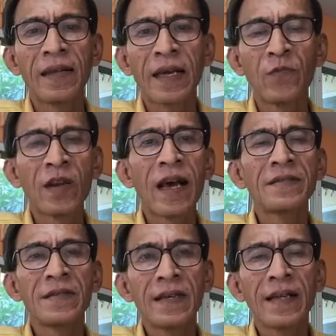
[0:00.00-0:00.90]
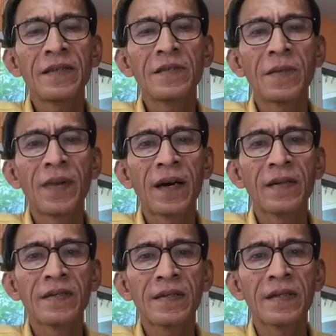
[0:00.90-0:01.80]
And I would like to tell you
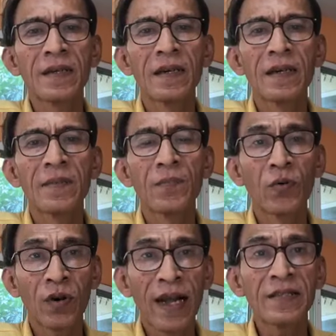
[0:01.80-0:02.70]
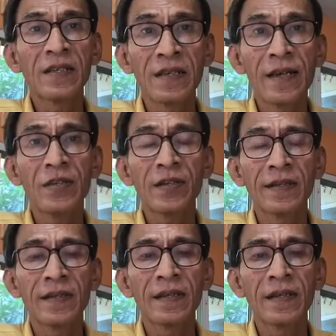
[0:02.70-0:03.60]
about
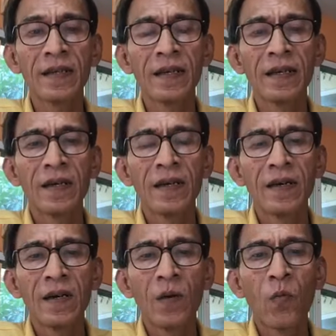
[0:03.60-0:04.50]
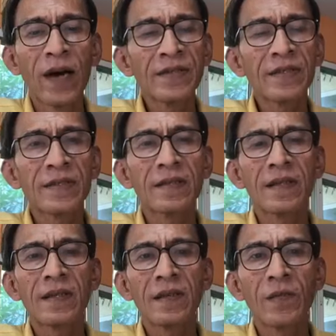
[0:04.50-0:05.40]
procrastination. Once
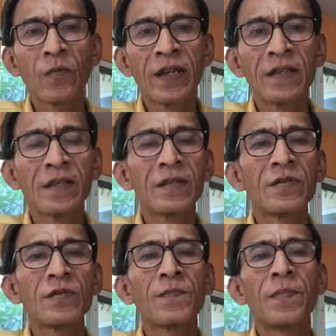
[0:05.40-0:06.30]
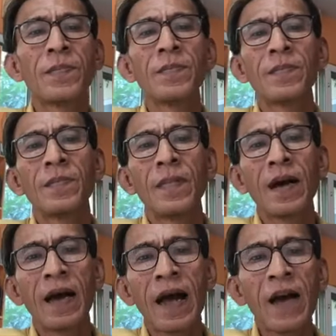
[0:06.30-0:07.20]
when you
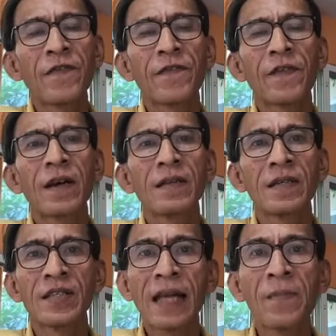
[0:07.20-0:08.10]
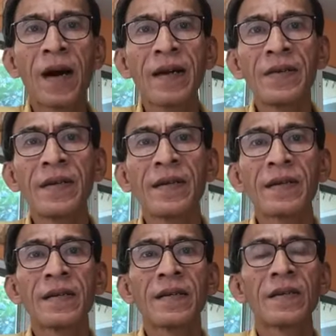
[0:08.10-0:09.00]
have some
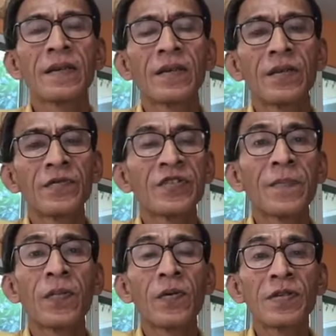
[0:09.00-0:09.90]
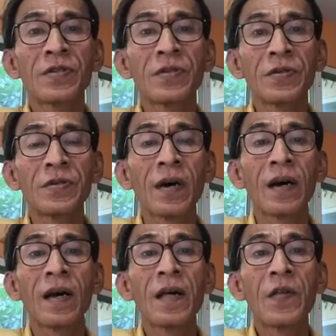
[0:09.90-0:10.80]
idea, you're supposed
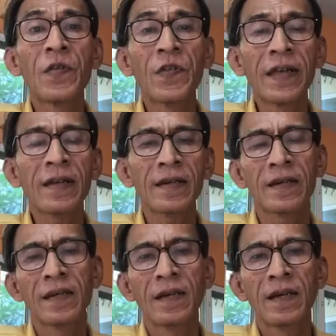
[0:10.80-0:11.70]
to think